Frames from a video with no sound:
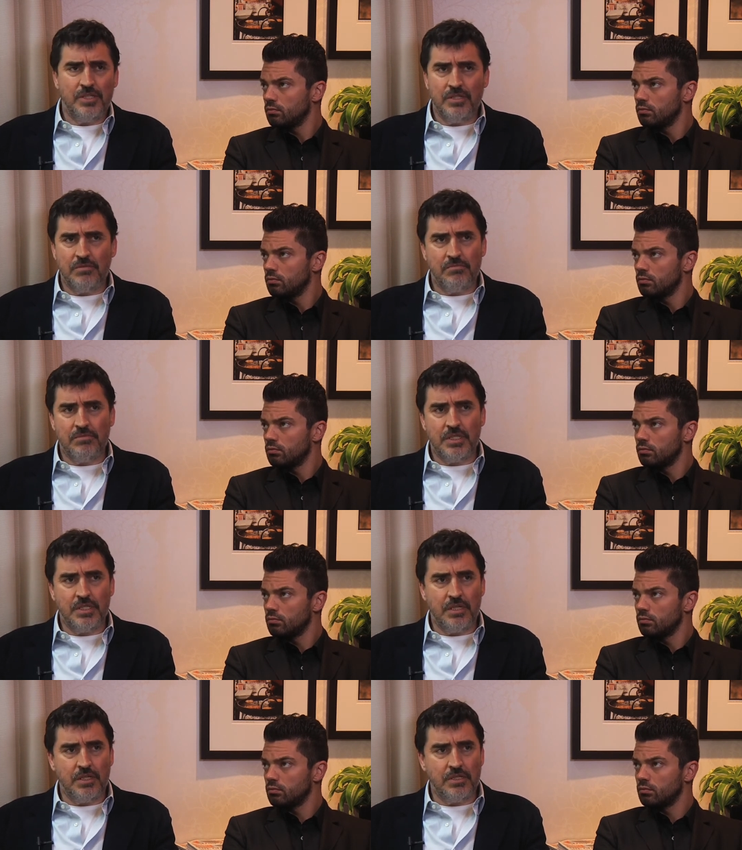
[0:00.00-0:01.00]
Speaker 1: it's not,
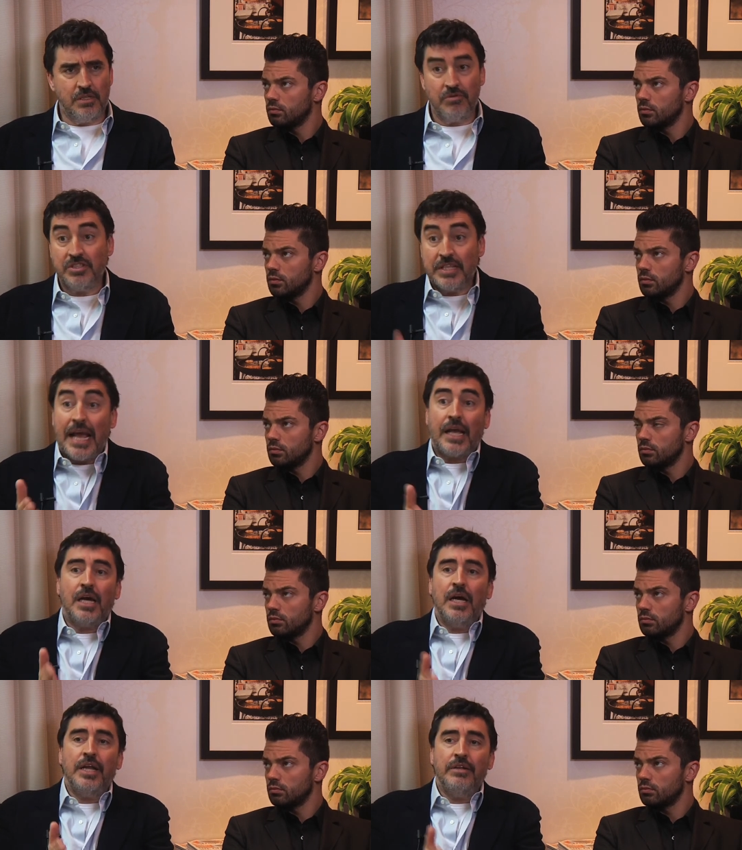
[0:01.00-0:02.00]
there isn't that
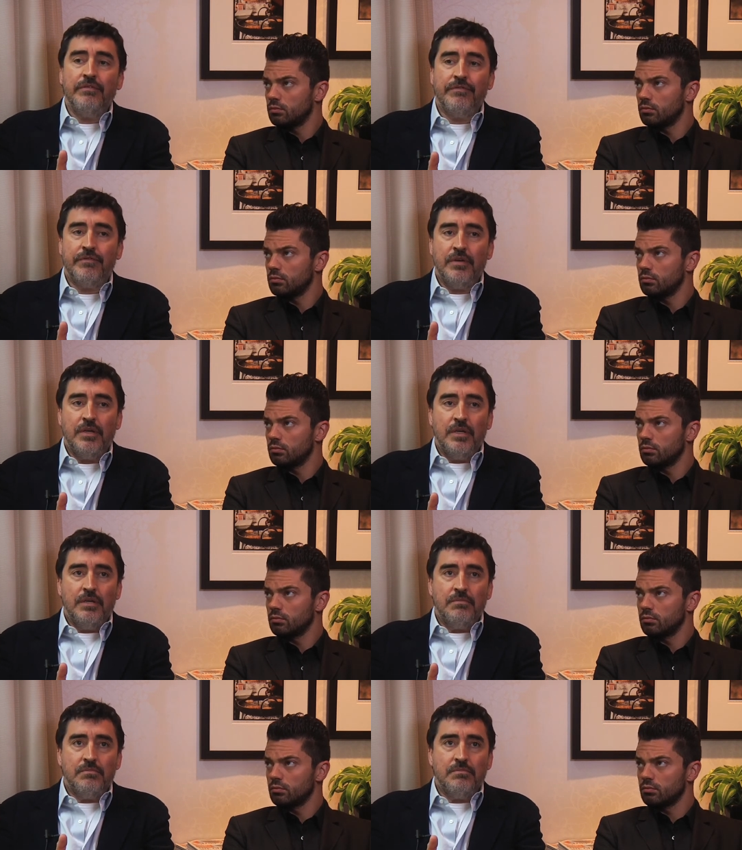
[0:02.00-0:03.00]
kind of
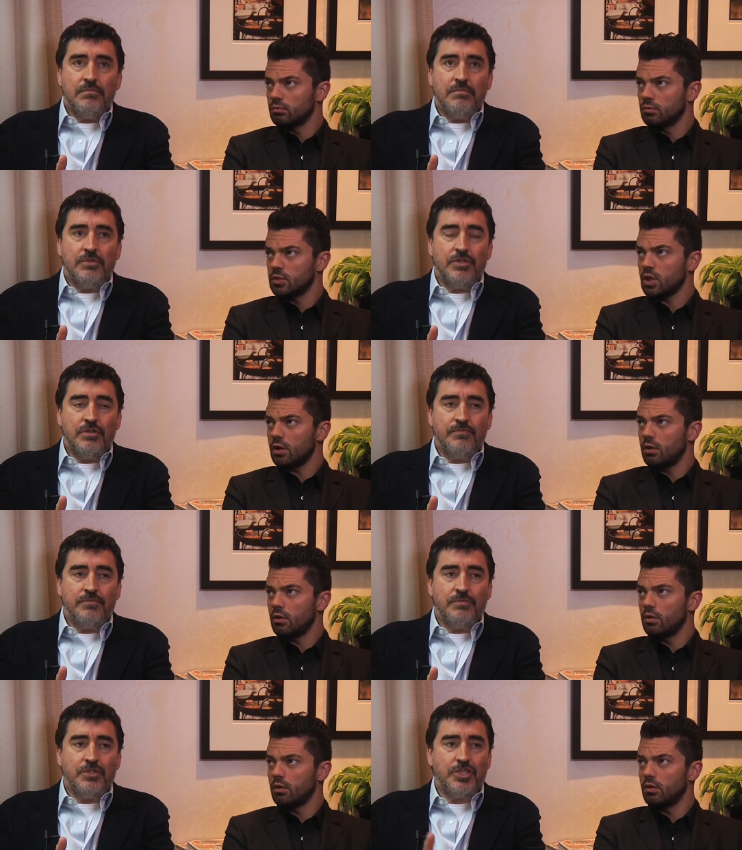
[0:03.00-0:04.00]
sort of
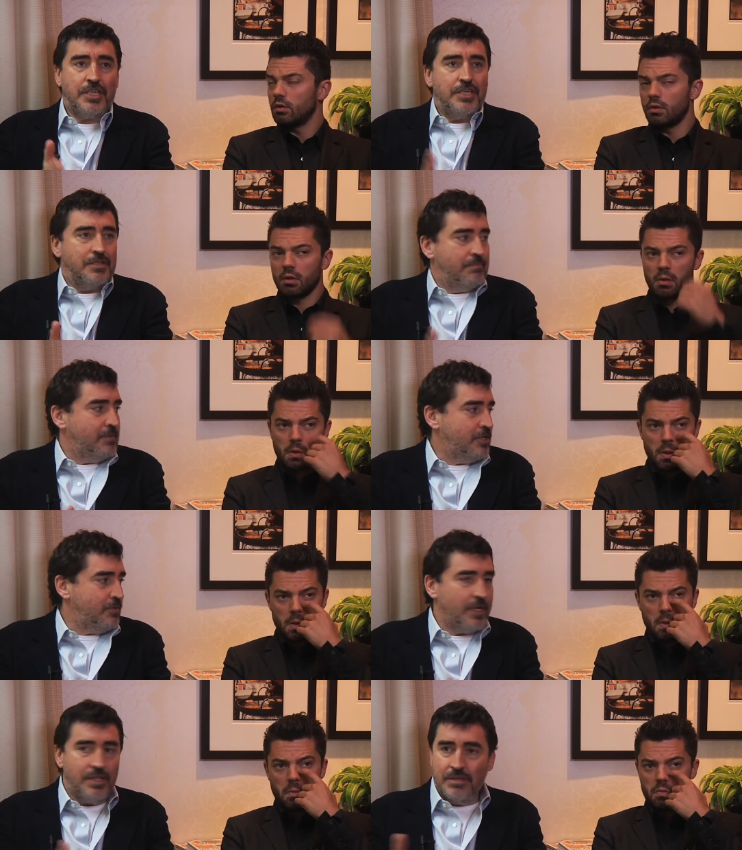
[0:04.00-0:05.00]
schism
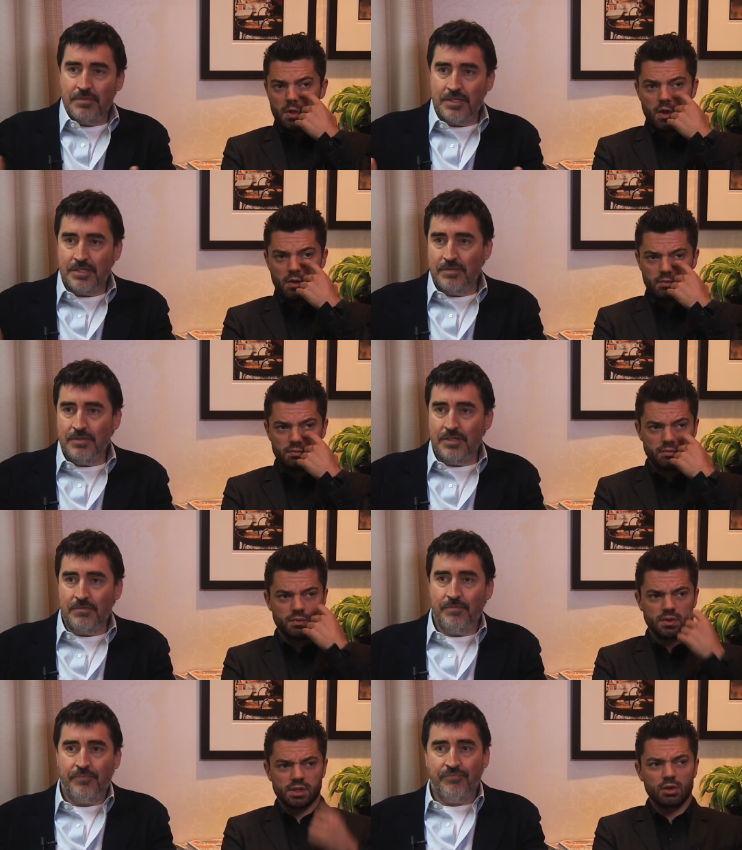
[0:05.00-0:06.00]
between them no. in terms, you know.
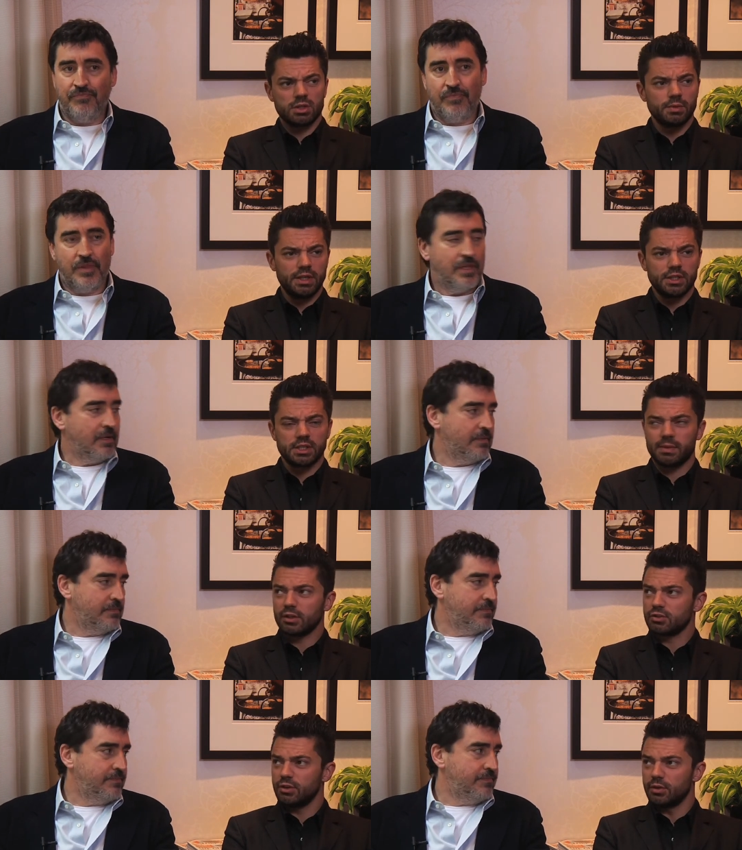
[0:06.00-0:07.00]
It's
Speaker 2: ultimately just
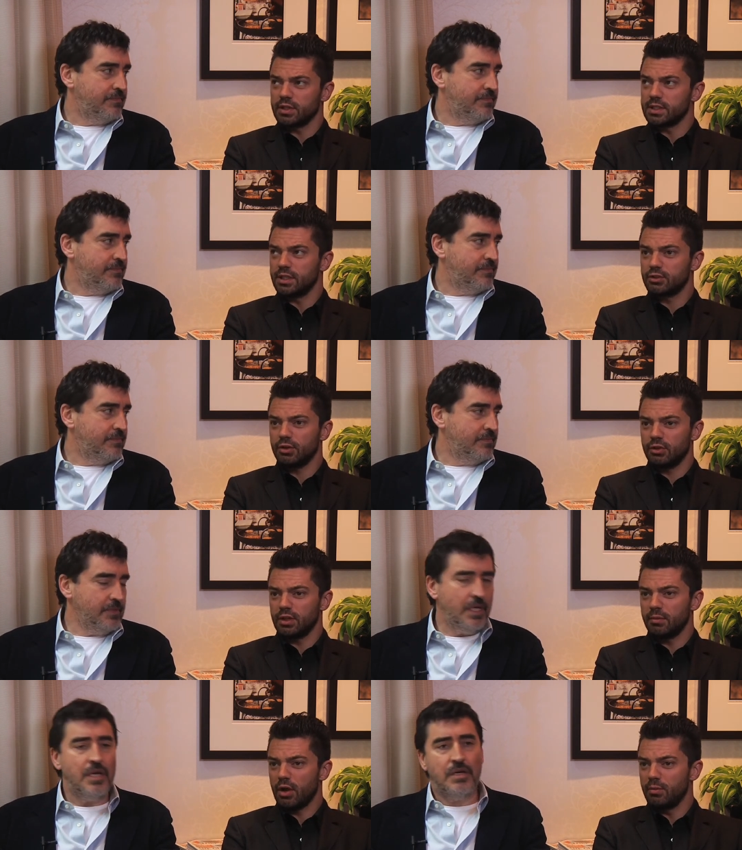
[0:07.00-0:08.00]
about truth, isn't it? Truth
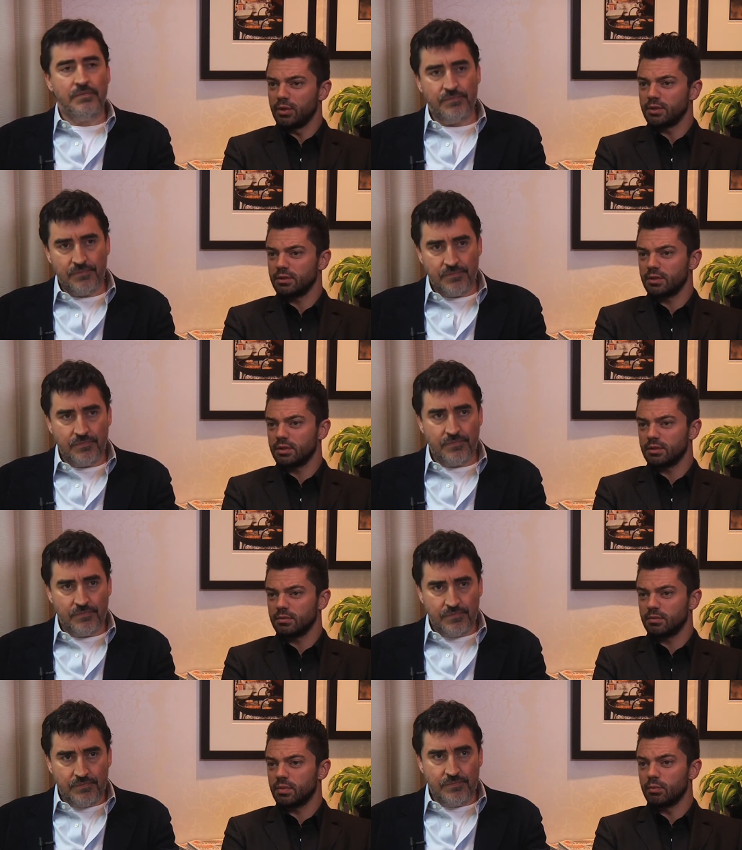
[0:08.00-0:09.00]
in the yeah. moment
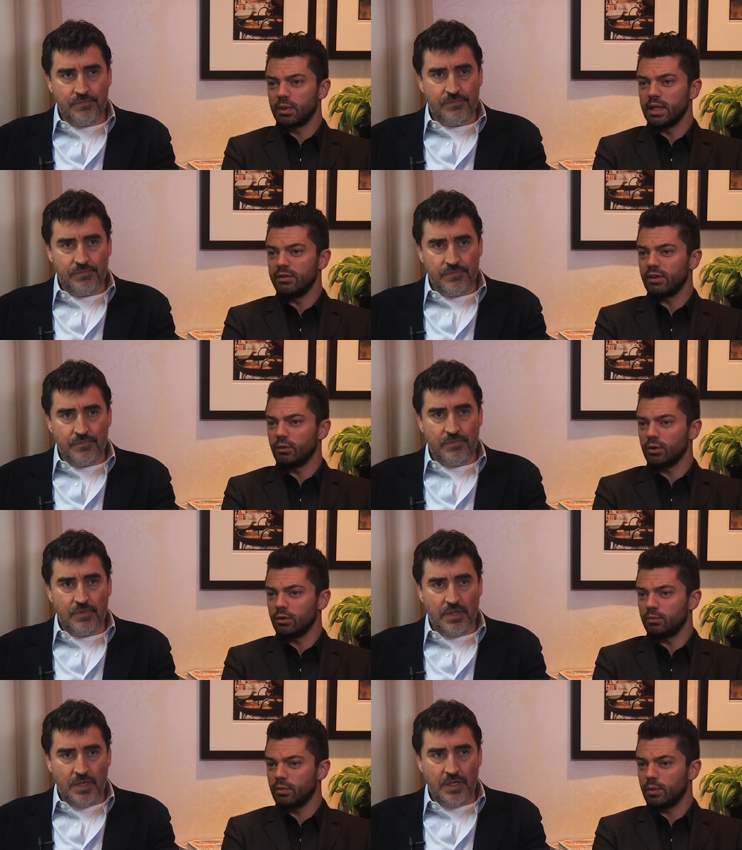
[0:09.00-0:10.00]
believing what
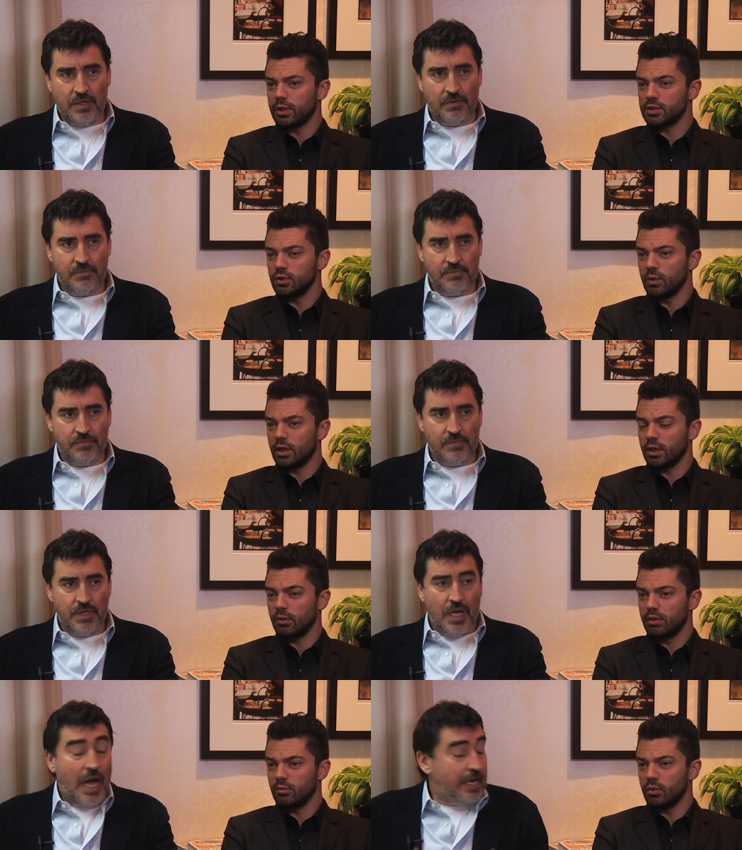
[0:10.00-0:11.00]
the yeah. person you're working
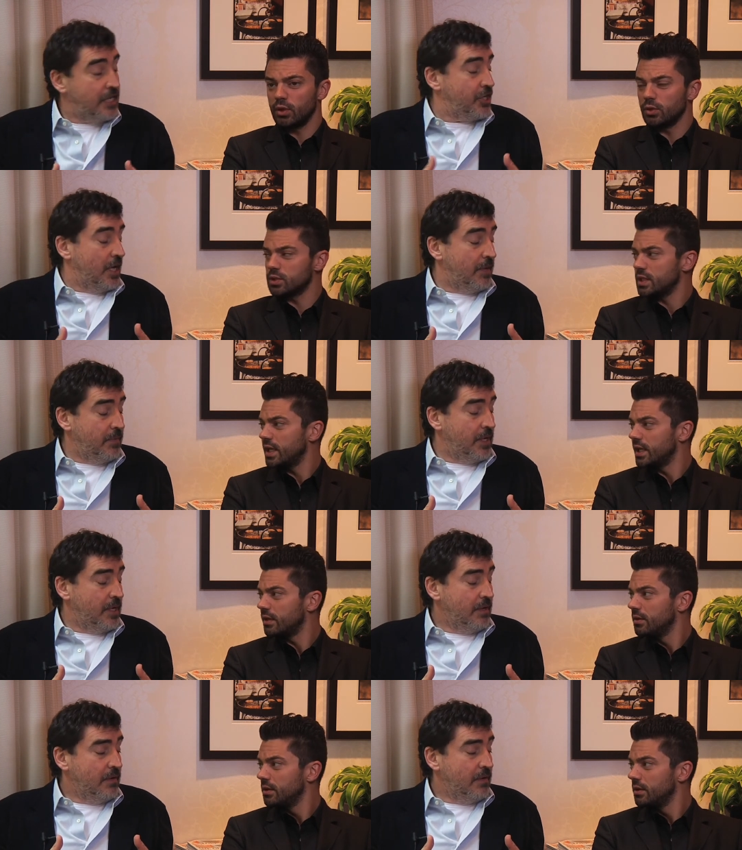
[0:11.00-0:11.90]
with. And Unless you're like saying. me.